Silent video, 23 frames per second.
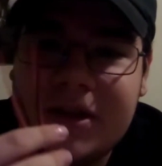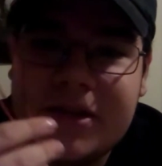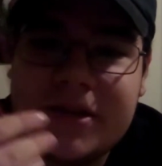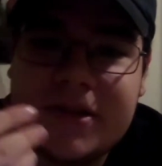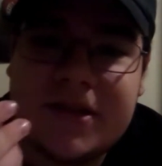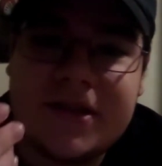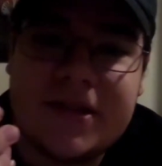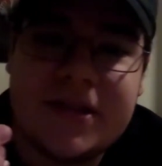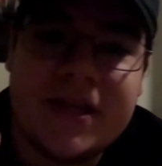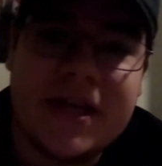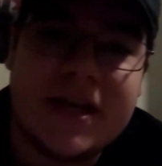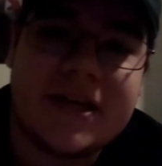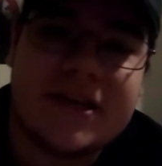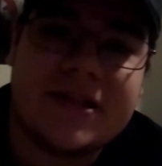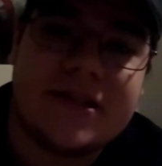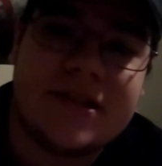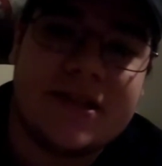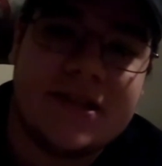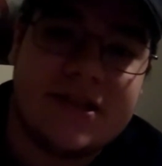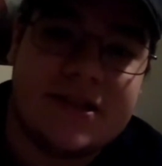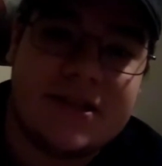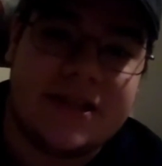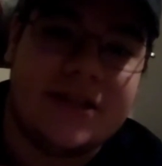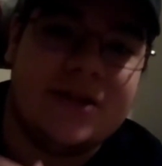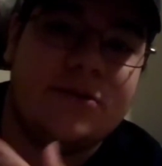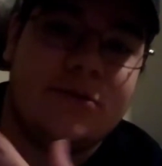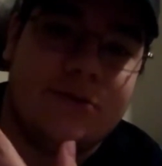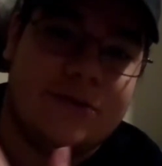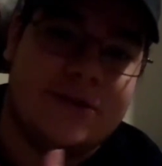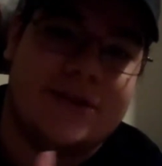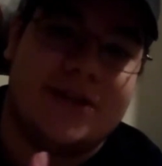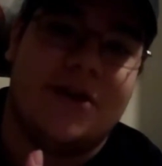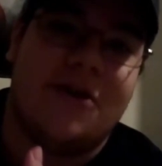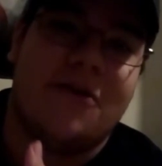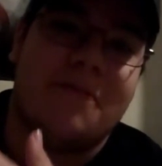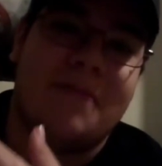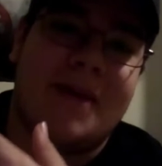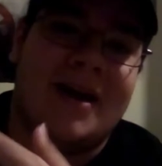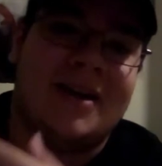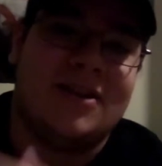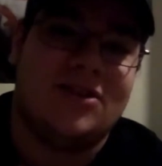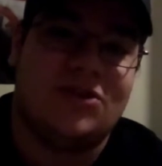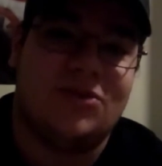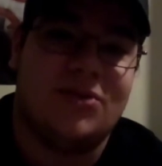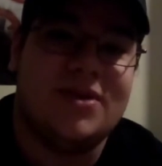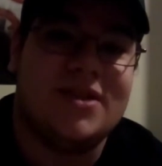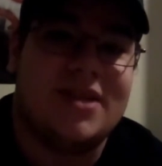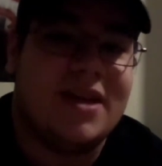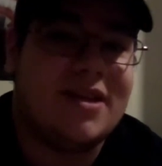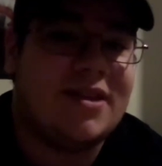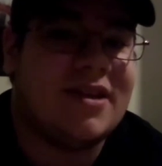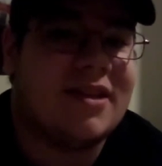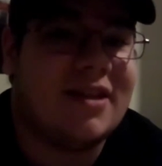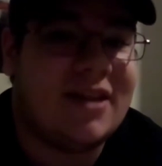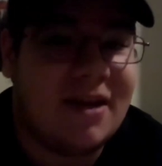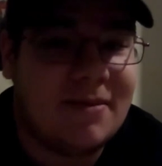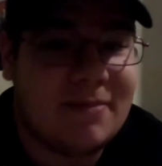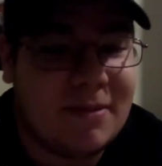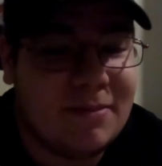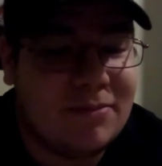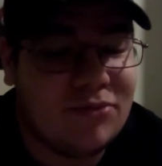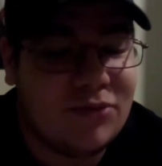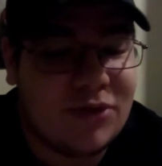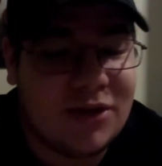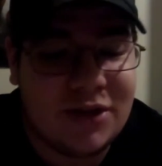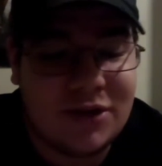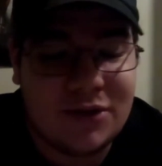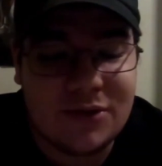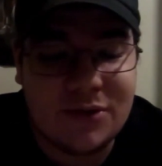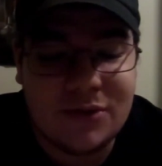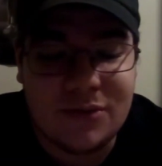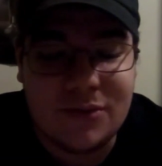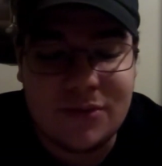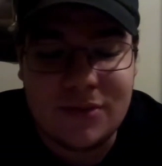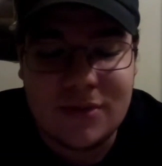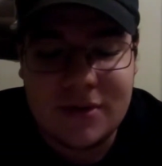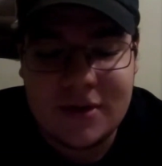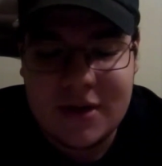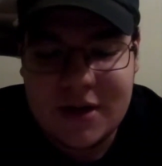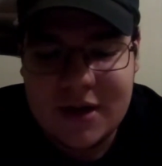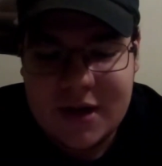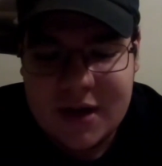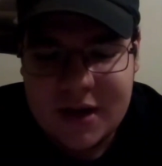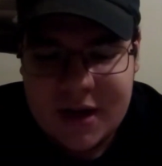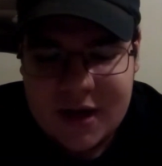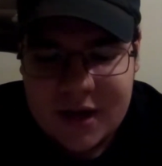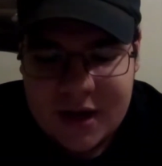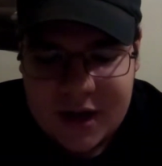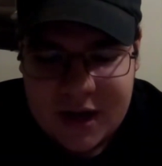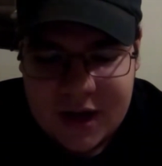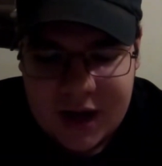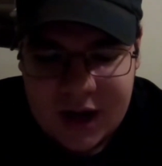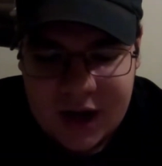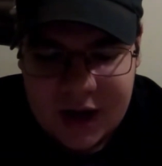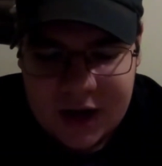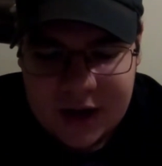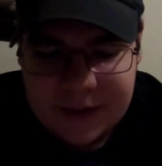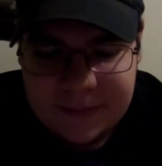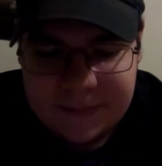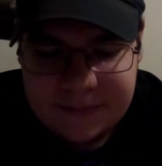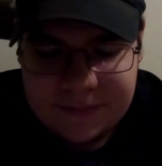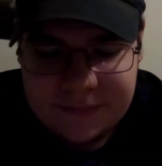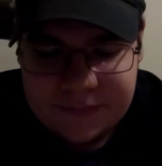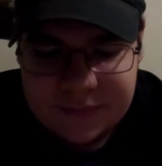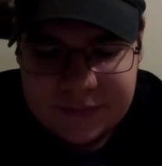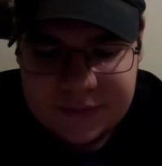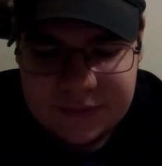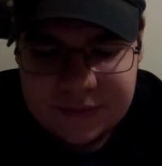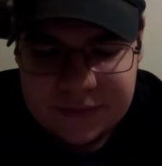6 single cell batteries. I think that'd be pretty cool. So